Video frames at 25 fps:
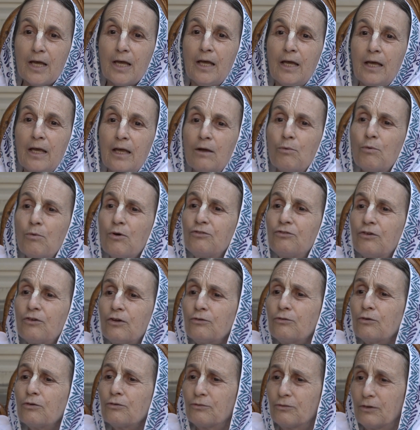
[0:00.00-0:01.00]
He was
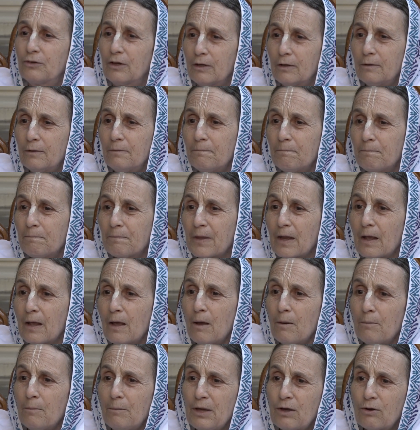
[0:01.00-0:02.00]
interested
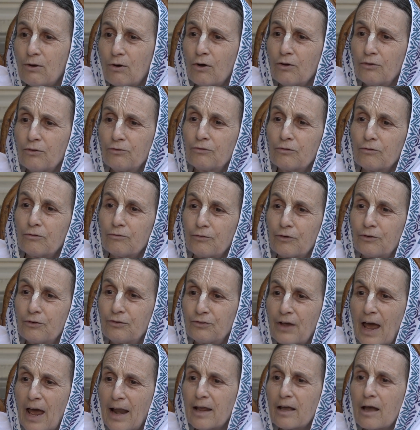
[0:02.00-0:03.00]
because for
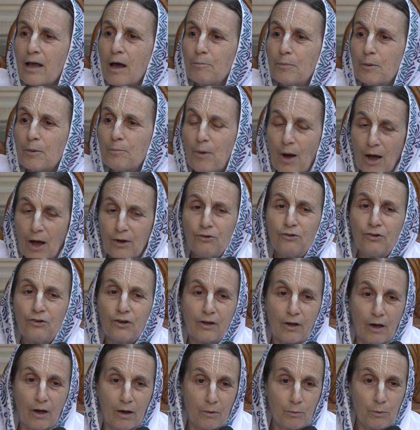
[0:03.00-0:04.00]
setting up a
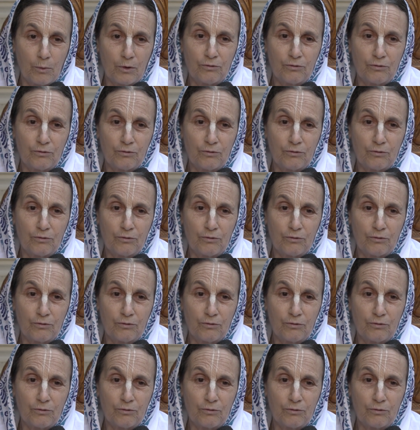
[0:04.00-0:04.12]
panjika,